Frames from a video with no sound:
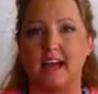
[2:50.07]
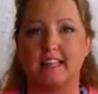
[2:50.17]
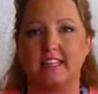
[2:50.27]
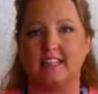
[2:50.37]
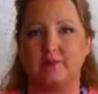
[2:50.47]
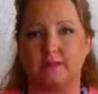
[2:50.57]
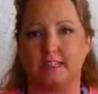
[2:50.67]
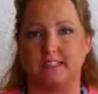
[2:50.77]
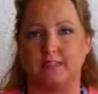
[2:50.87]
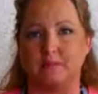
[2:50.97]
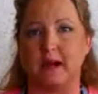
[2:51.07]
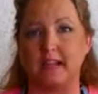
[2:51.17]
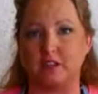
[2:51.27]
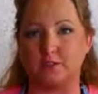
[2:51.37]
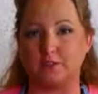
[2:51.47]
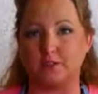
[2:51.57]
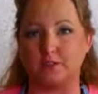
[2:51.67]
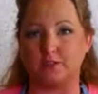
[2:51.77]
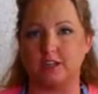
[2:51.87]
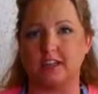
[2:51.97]
had enough money to buy a
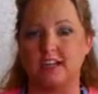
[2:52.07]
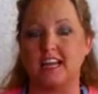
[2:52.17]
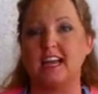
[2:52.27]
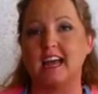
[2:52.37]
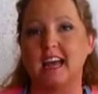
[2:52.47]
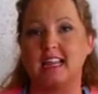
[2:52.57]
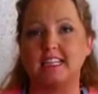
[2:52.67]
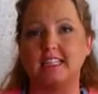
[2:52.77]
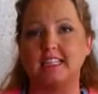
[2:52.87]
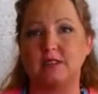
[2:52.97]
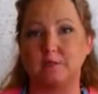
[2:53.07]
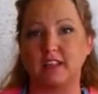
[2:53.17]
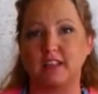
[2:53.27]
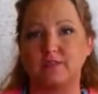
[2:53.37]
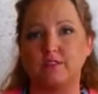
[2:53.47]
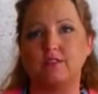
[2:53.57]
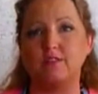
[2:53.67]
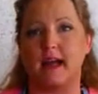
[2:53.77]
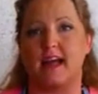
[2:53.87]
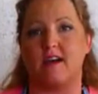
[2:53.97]
diffuser. And then in my living
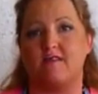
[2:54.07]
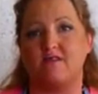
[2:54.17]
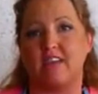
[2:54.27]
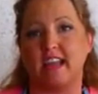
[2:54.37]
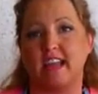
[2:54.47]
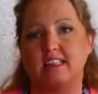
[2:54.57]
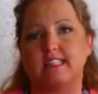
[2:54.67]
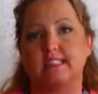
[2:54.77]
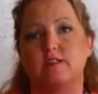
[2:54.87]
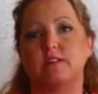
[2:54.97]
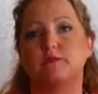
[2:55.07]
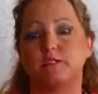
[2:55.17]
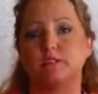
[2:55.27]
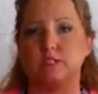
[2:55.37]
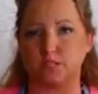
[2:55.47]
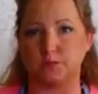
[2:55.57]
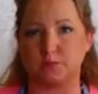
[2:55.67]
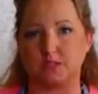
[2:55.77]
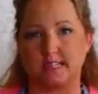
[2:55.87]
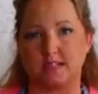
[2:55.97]
room I have a fan, so it was
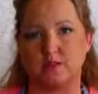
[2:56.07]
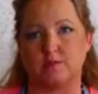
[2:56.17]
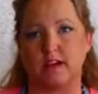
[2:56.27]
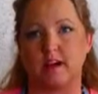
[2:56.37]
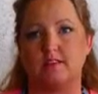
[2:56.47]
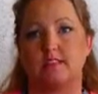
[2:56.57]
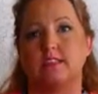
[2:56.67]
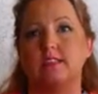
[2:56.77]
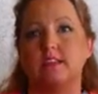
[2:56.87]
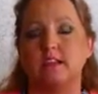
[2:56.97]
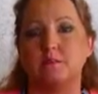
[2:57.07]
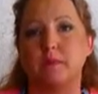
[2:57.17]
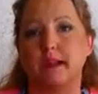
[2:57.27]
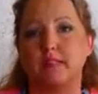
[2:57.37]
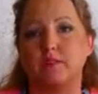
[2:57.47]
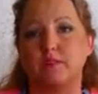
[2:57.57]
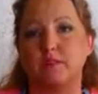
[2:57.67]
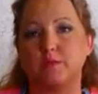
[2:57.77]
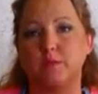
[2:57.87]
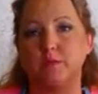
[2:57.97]
dispersing throughout my
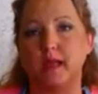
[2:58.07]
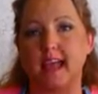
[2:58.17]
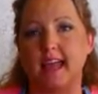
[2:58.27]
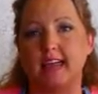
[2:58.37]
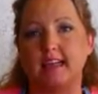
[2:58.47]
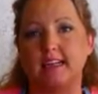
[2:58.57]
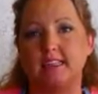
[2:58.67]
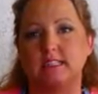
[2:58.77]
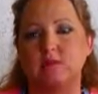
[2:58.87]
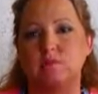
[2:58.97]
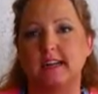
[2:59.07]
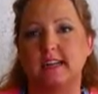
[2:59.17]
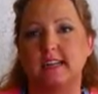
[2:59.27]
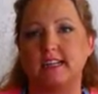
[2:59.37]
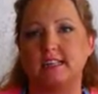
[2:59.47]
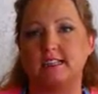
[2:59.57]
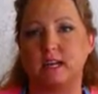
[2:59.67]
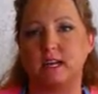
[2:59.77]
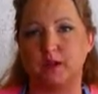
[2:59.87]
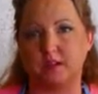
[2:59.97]
living room. And my
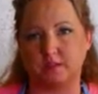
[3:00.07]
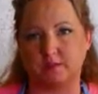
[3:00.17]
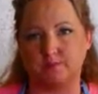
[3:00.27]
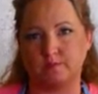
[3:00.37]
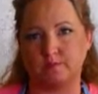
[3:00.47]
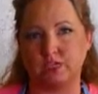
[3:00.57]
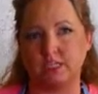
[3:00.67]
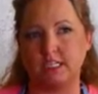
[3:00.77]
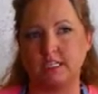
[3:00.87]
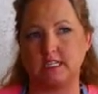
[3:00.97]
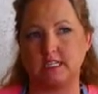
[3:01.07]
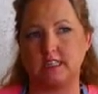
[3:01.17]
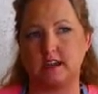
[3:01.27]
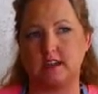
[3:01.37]
stepdaughter, she